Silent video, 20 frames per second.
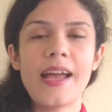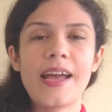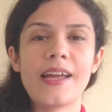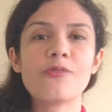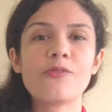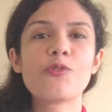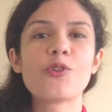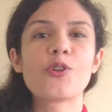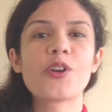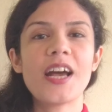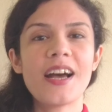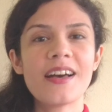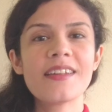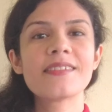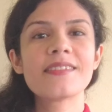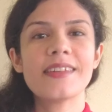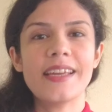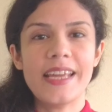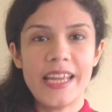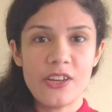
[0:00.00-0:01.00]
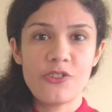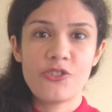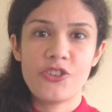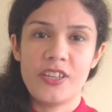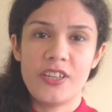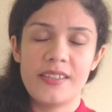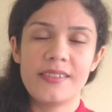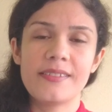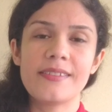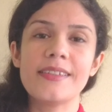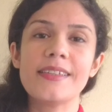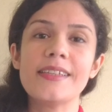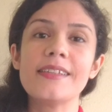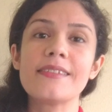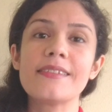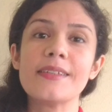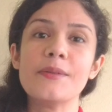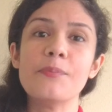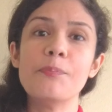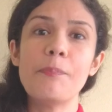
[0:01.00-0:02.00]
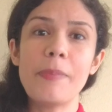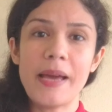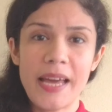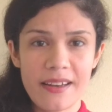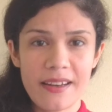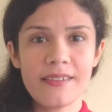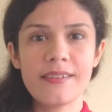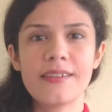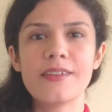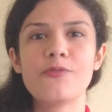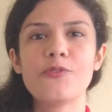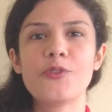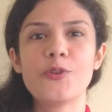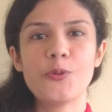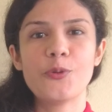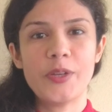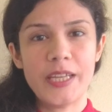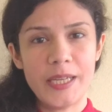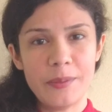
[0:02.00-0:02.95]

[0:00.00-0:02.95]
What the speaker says: And for us Asians, it is imperative to